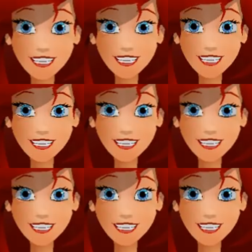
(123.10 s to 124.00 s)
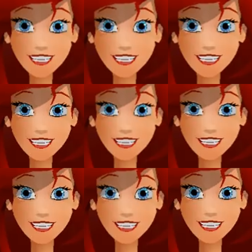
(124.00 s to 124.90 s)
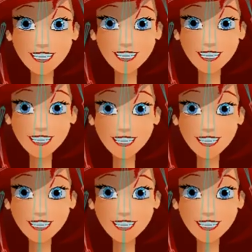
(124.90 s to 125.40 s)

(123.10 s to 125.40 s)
Nothing is said.